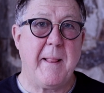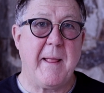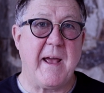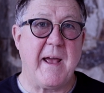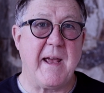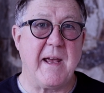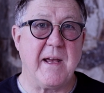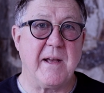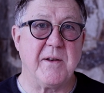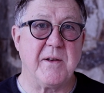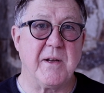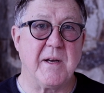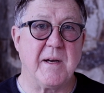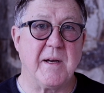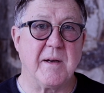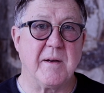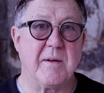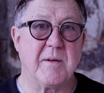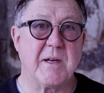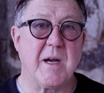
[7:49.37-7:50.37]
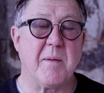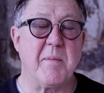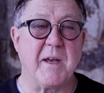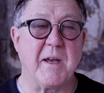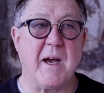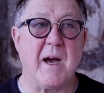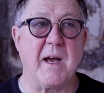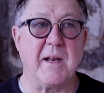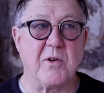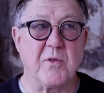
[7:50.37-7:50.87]
and uh,
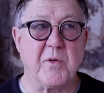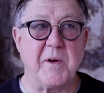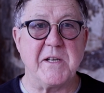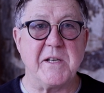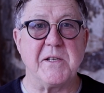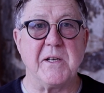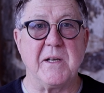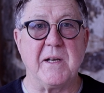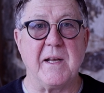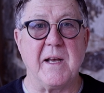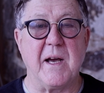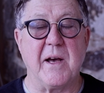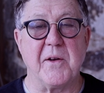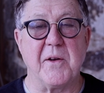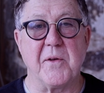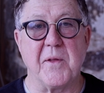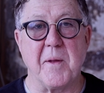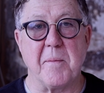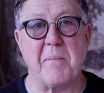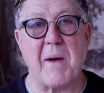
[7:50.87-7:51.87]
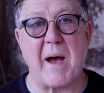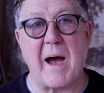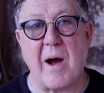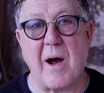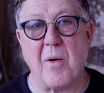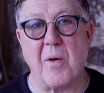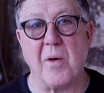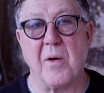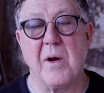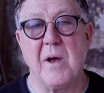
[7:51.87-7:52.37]
coming increasingly under the
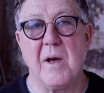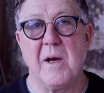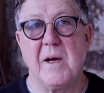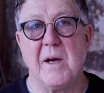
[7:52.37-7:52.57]
power